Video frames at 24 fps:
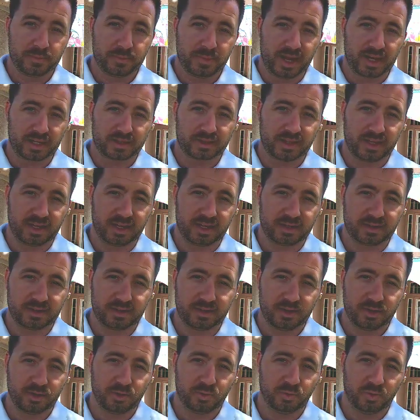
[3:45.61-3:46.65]
Back then,
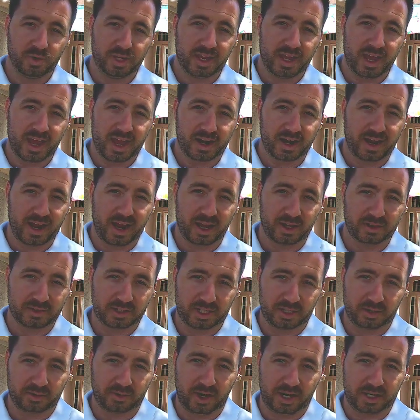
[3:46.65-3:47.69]
we had a
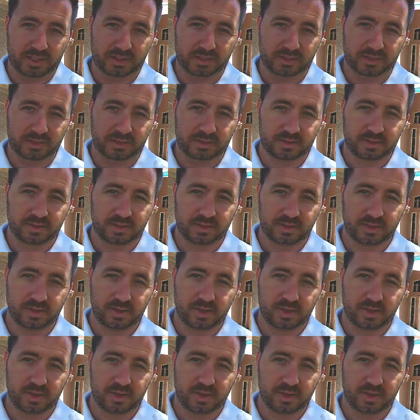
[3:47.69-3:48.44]
housing crisis.